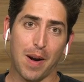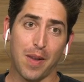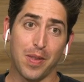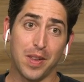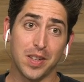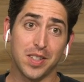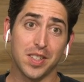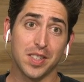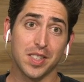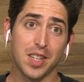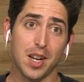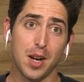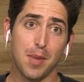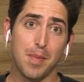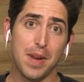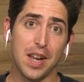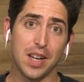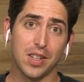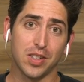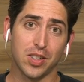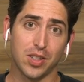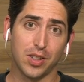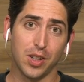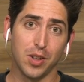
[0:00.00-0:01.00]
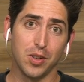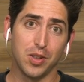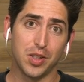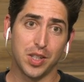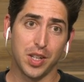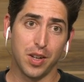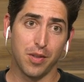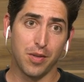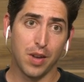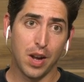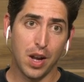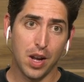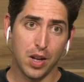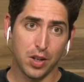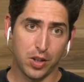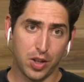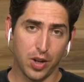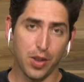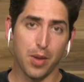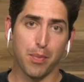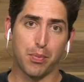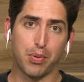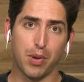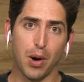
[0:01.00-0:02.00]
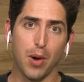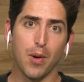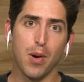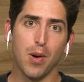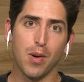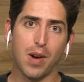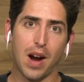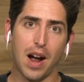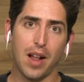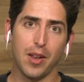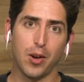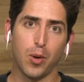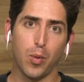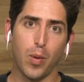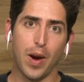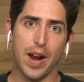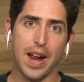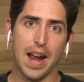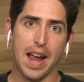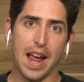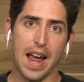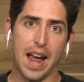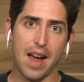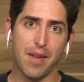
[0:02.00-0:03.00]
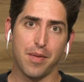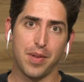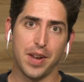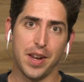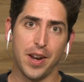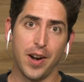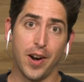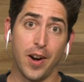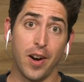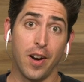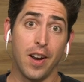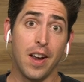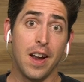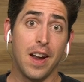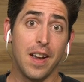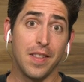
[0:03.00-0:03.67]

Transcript: and this is going to be exclusive to the proto colorway I have here.